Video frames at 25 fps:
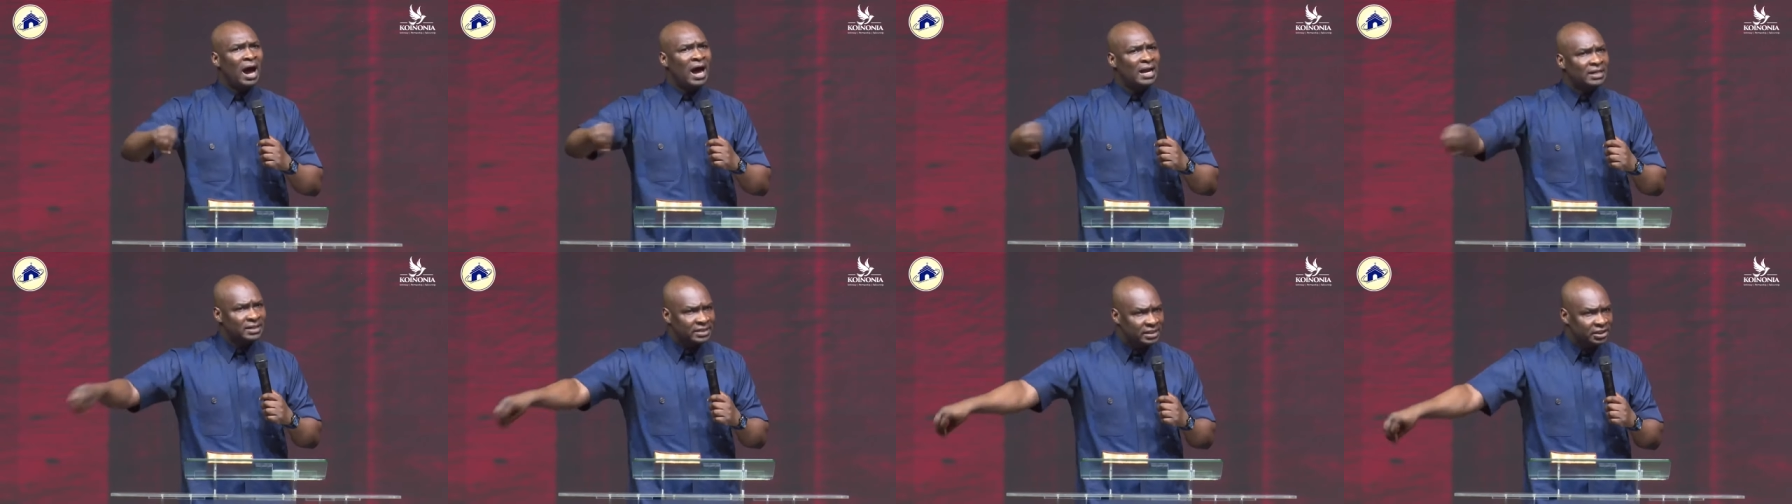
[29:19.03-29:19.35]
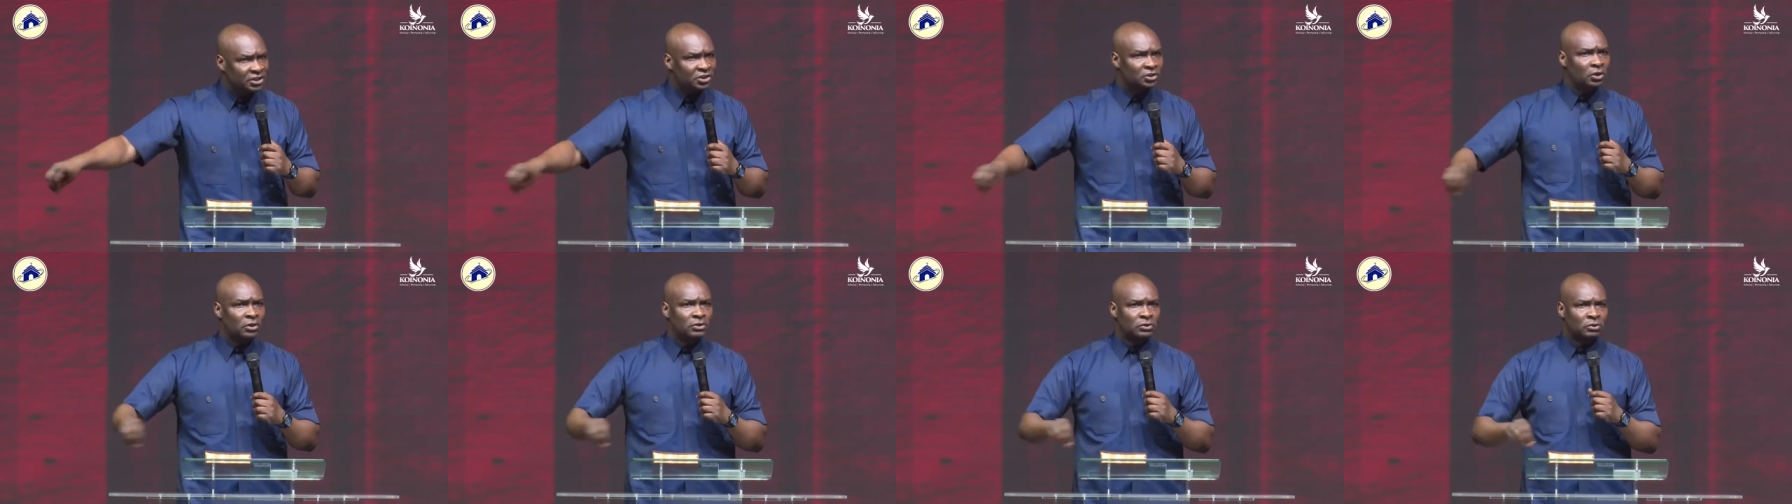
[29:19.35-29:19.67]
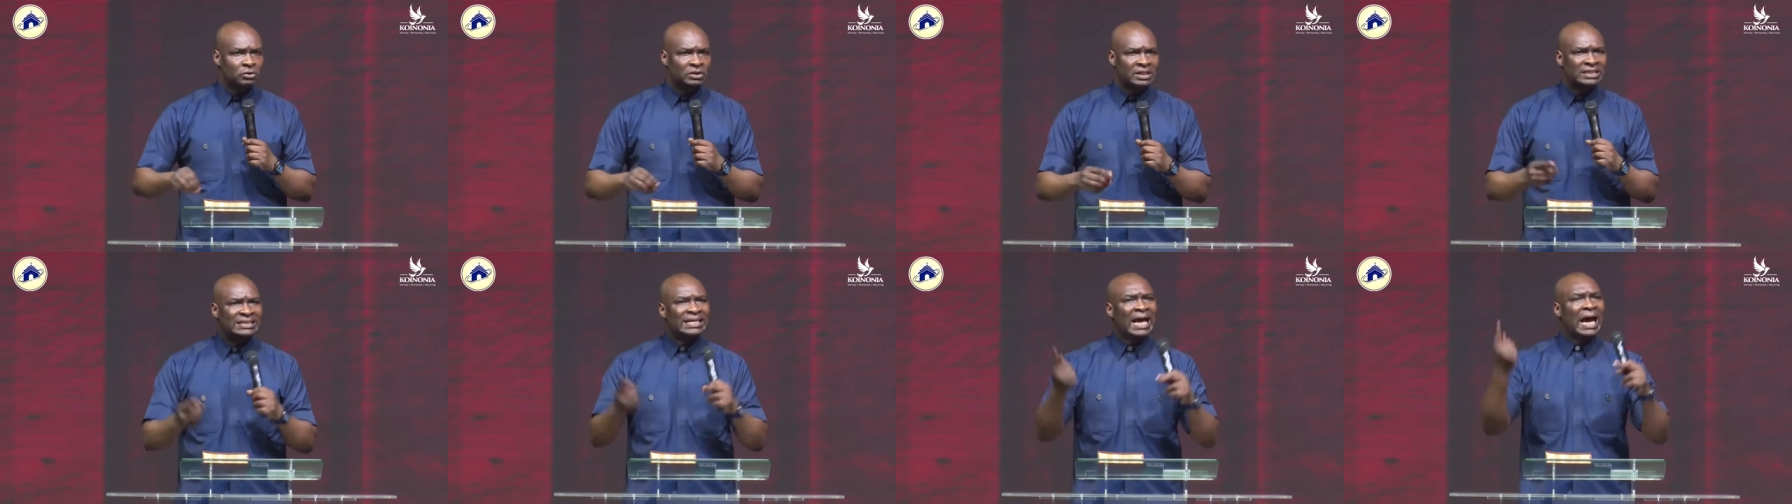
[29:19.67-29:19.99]
addition
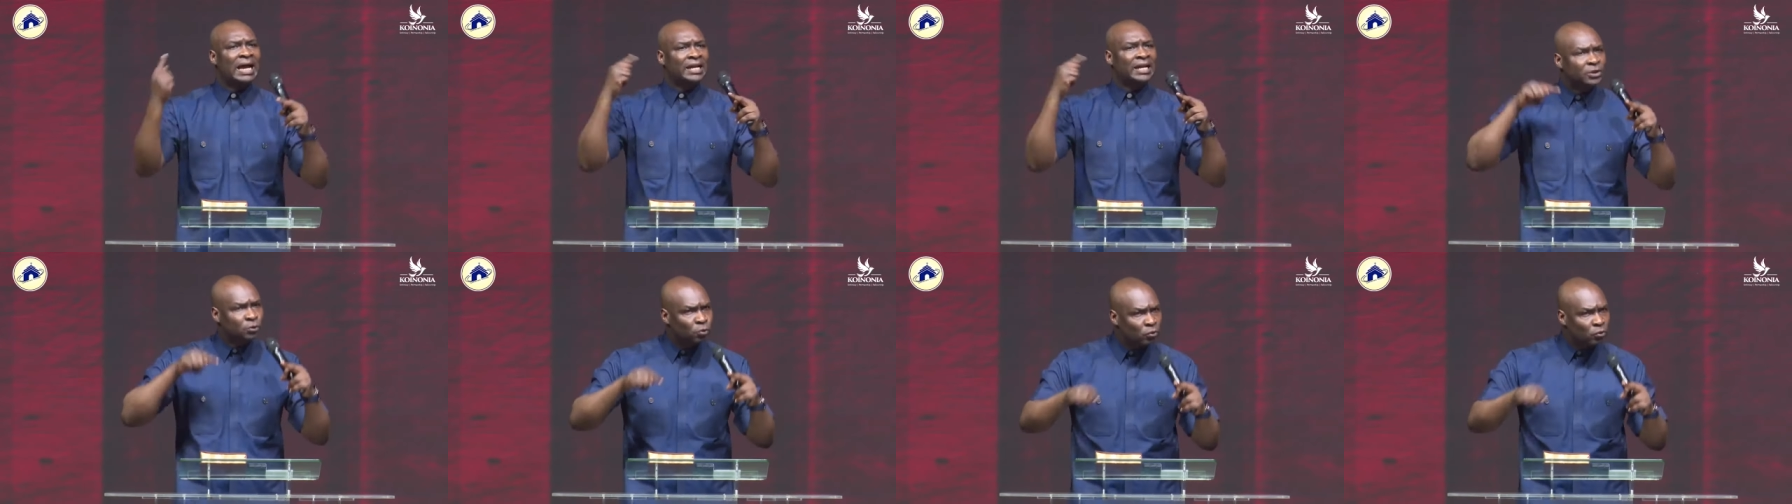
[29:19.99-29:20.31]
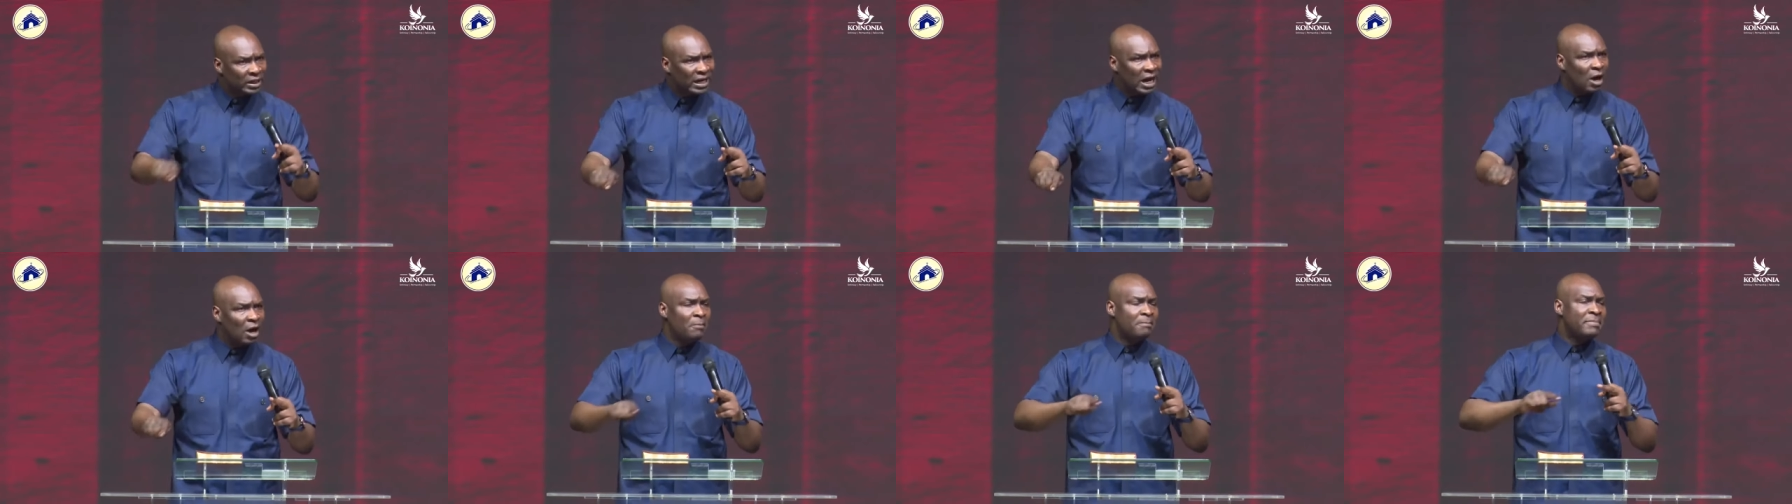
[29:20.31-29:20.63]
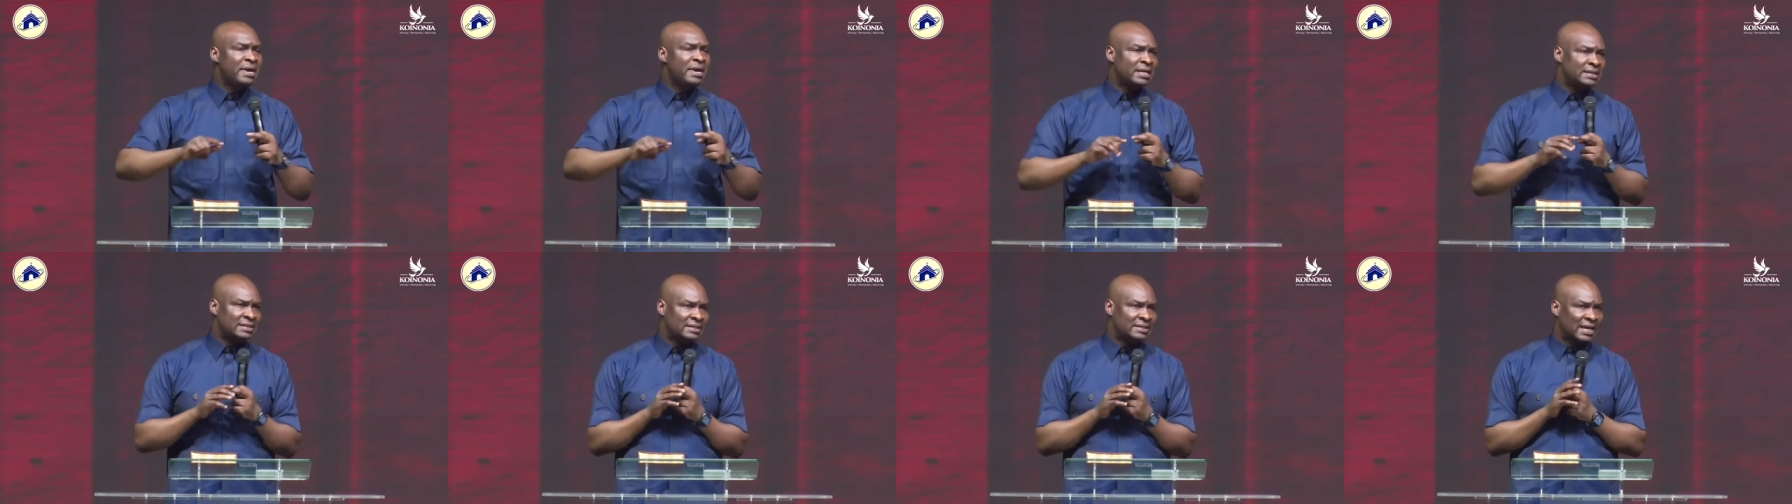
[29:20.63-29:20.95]
to this, and it will now
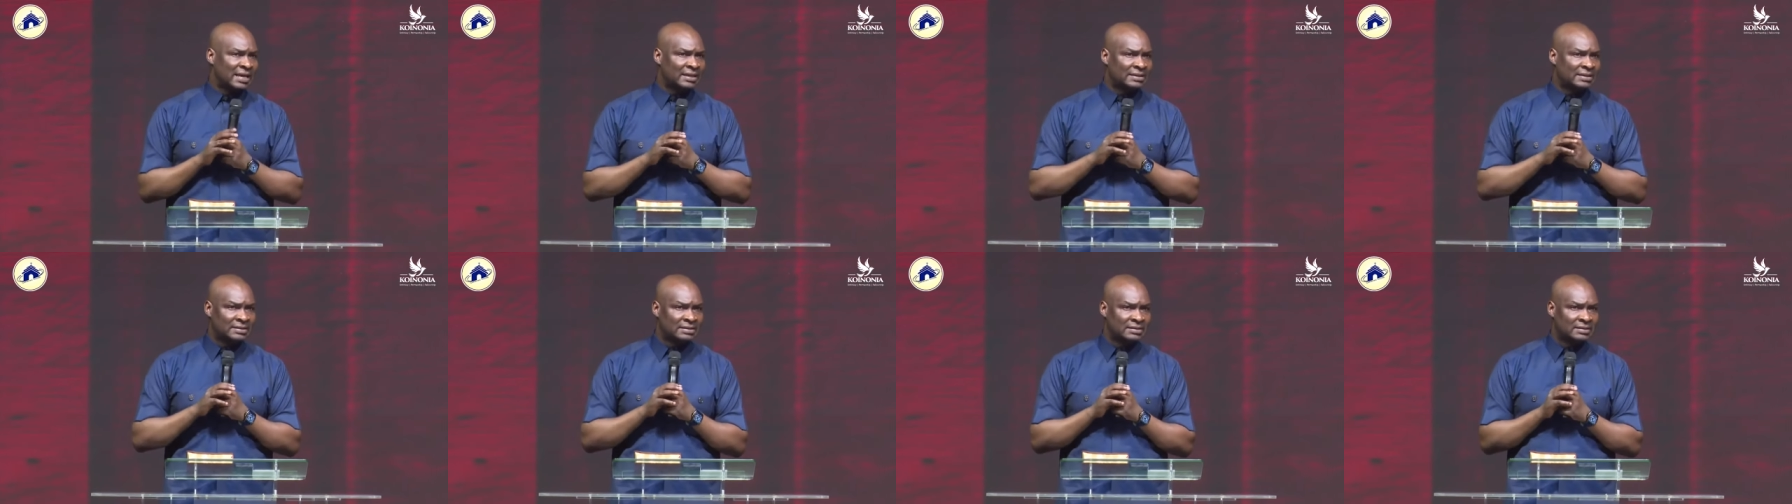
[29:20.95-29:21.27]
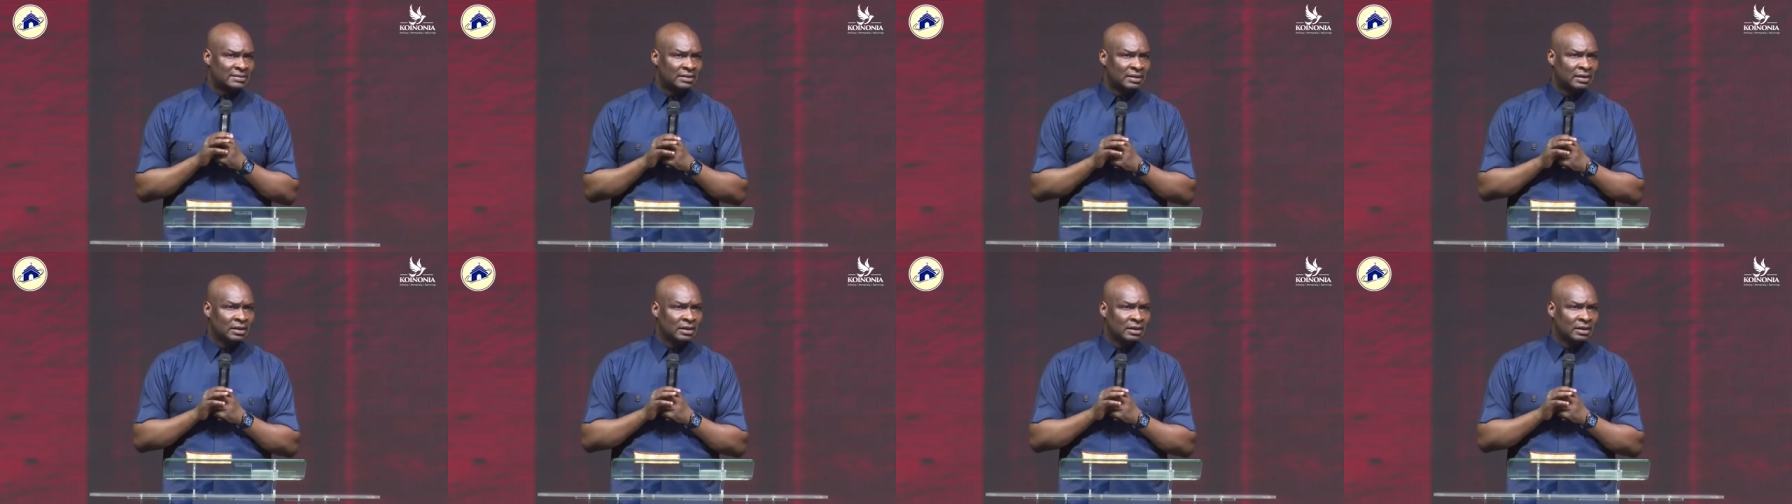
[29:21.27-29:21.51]
make sense.